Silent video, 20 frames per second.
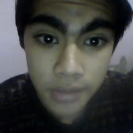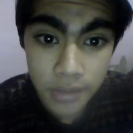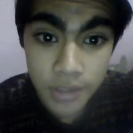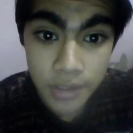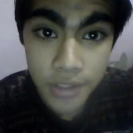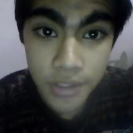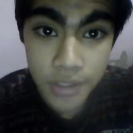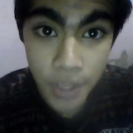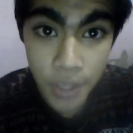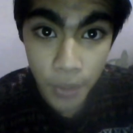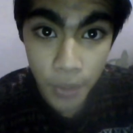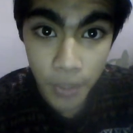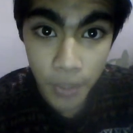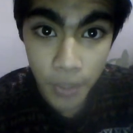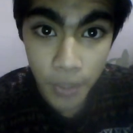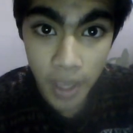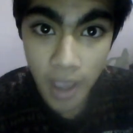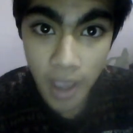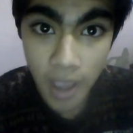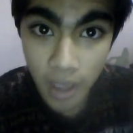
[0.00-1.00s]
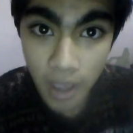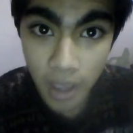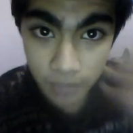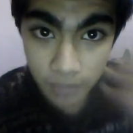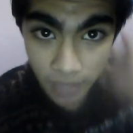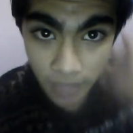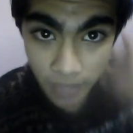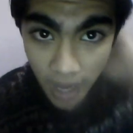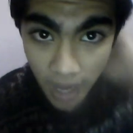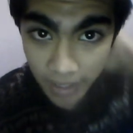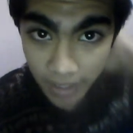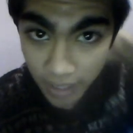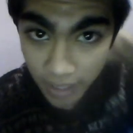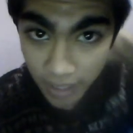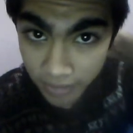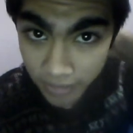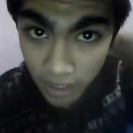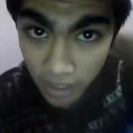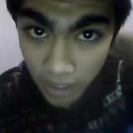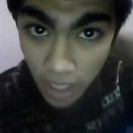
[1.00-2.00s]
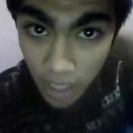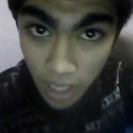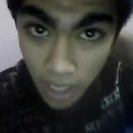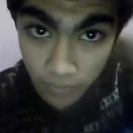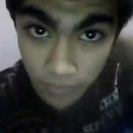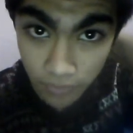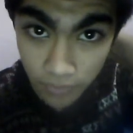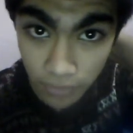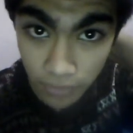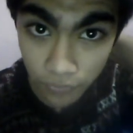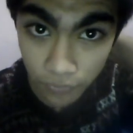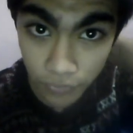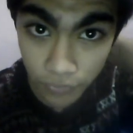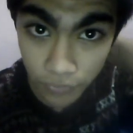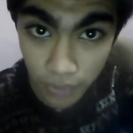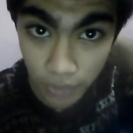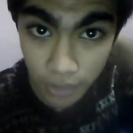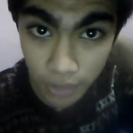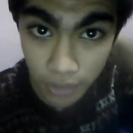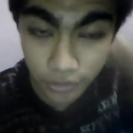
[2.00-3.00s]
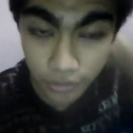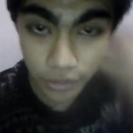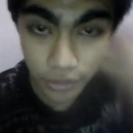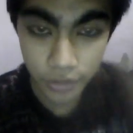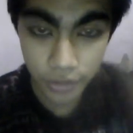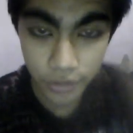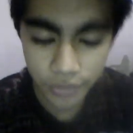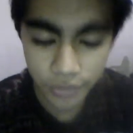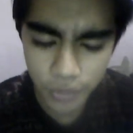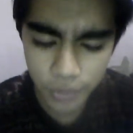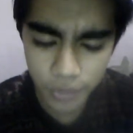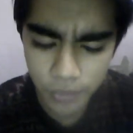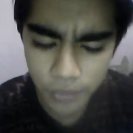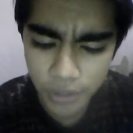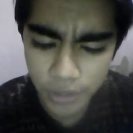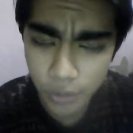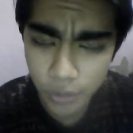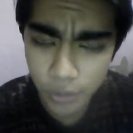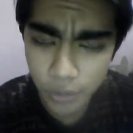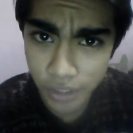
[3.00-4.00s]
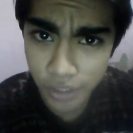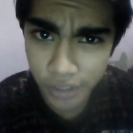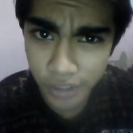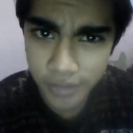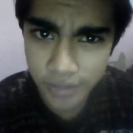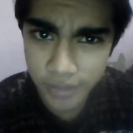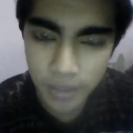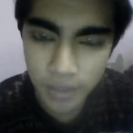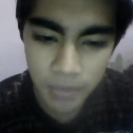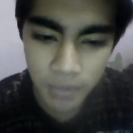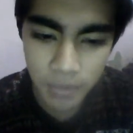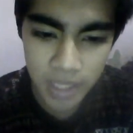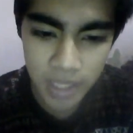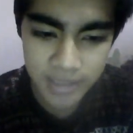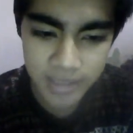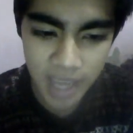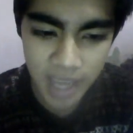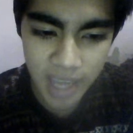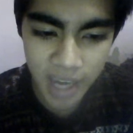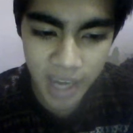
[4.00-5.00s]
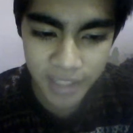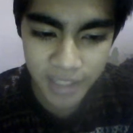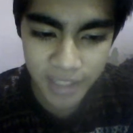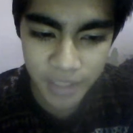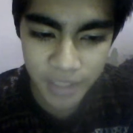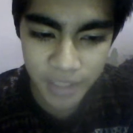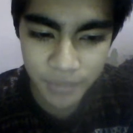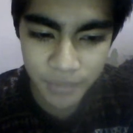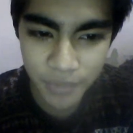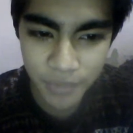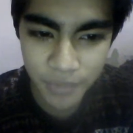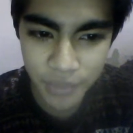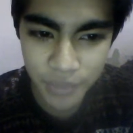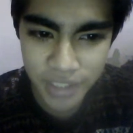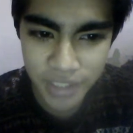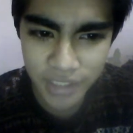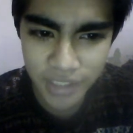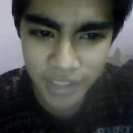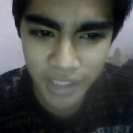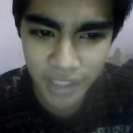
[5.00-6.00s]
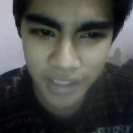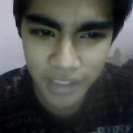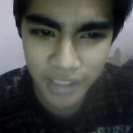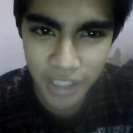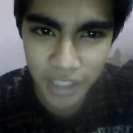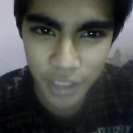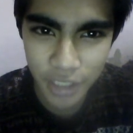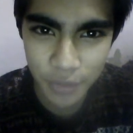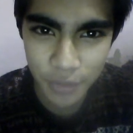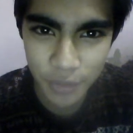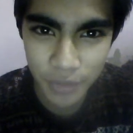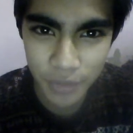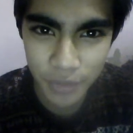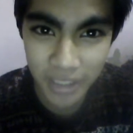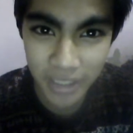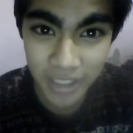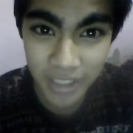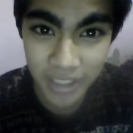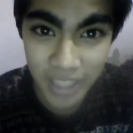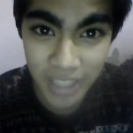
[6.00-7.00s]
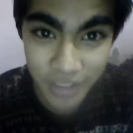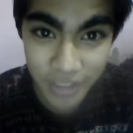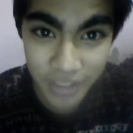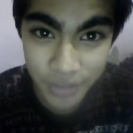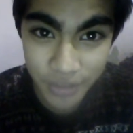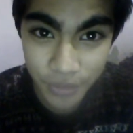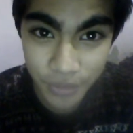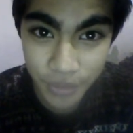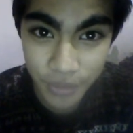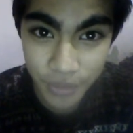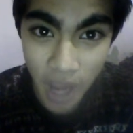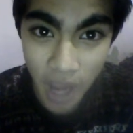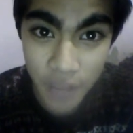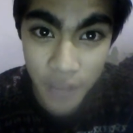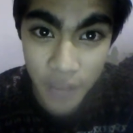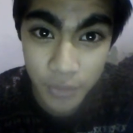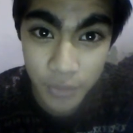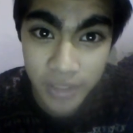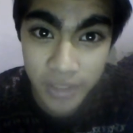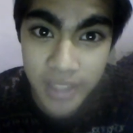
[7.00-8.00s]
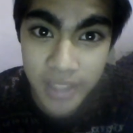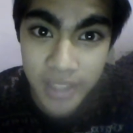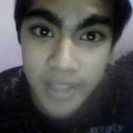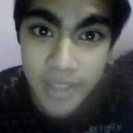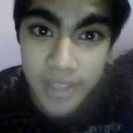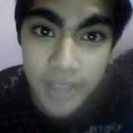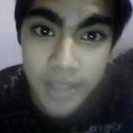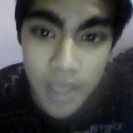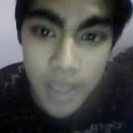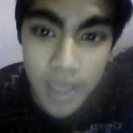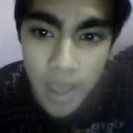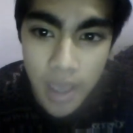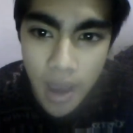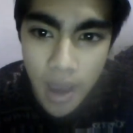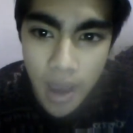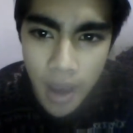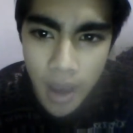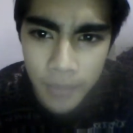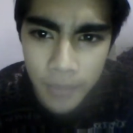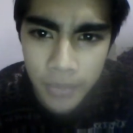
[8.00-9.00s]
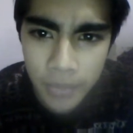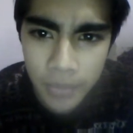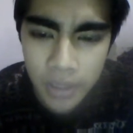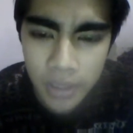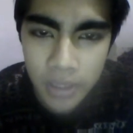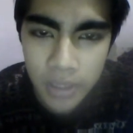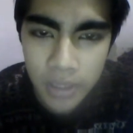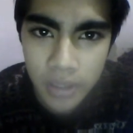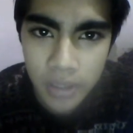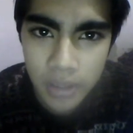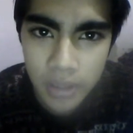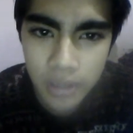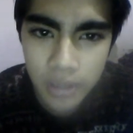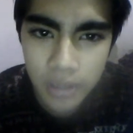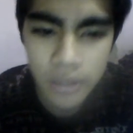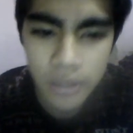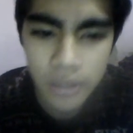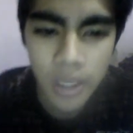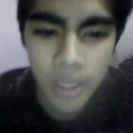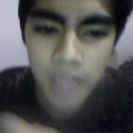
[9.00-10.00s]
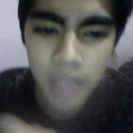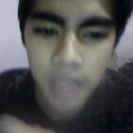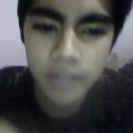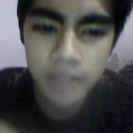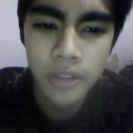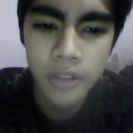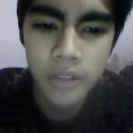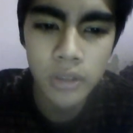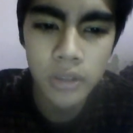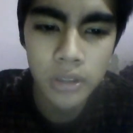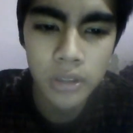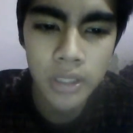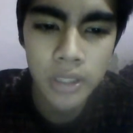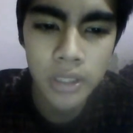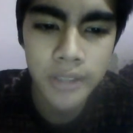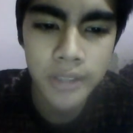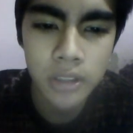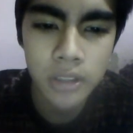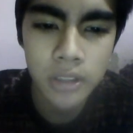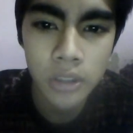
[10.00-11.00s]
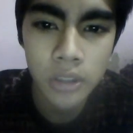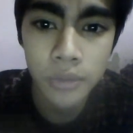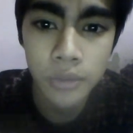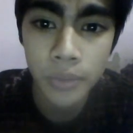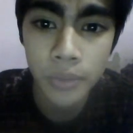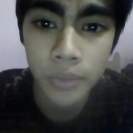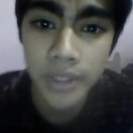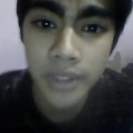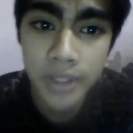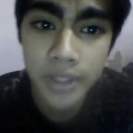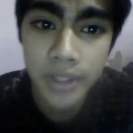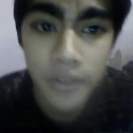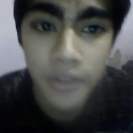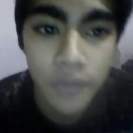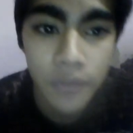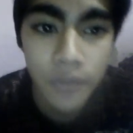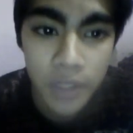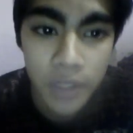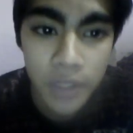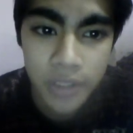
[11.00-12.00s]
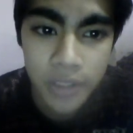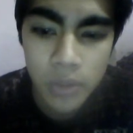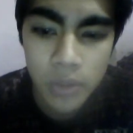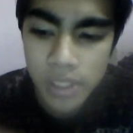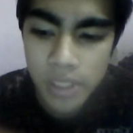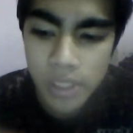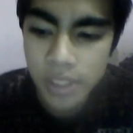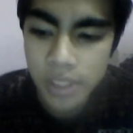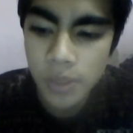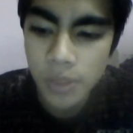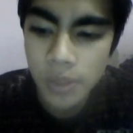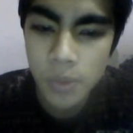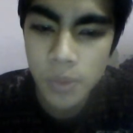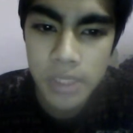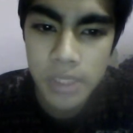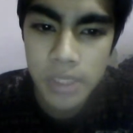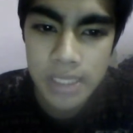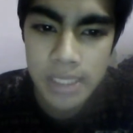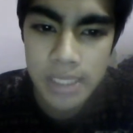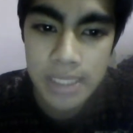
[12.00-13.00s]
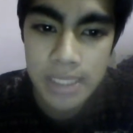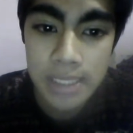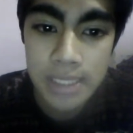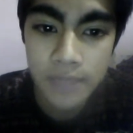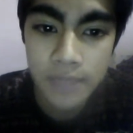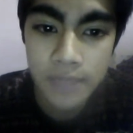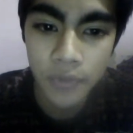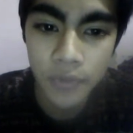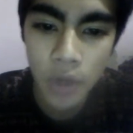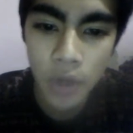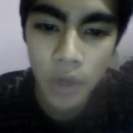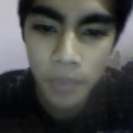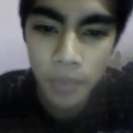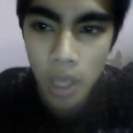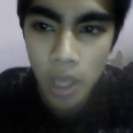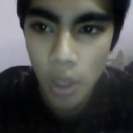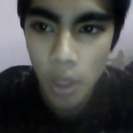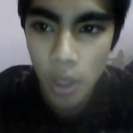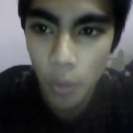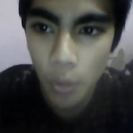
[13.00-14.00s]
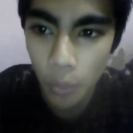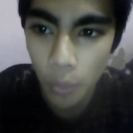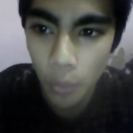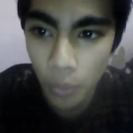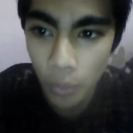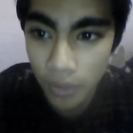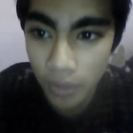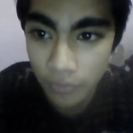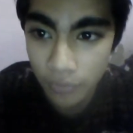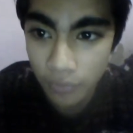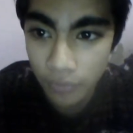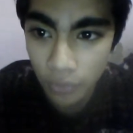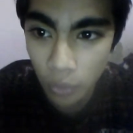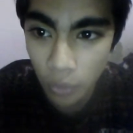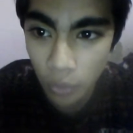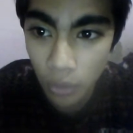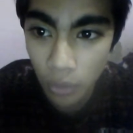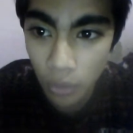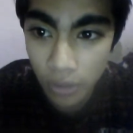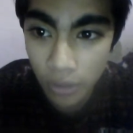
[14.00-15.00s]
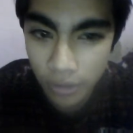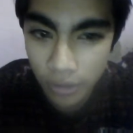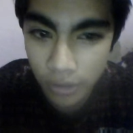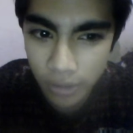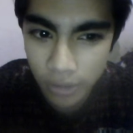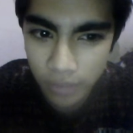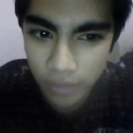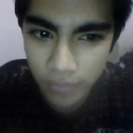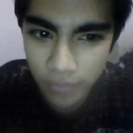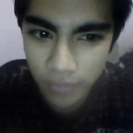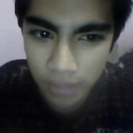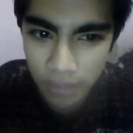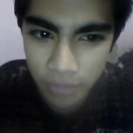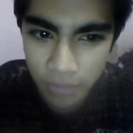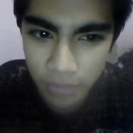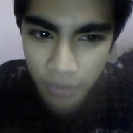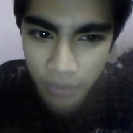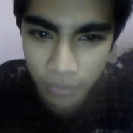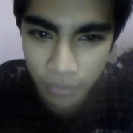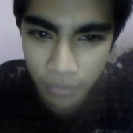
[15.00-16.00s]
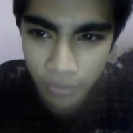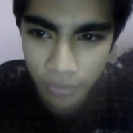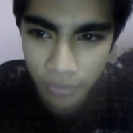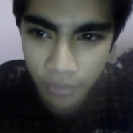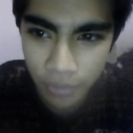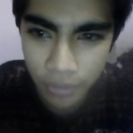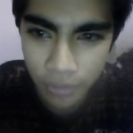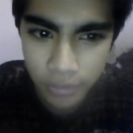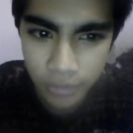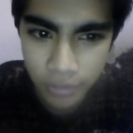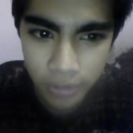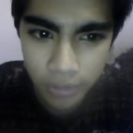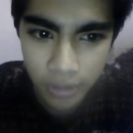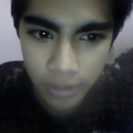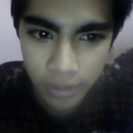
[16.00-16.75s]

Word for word: So um, I kind of have a f uh, not so much questions, but I am just kind of like really glad to answer that. Um, uh, okay, so let's go with the first question, which is from Waterfall Warrior, if I am not wrong.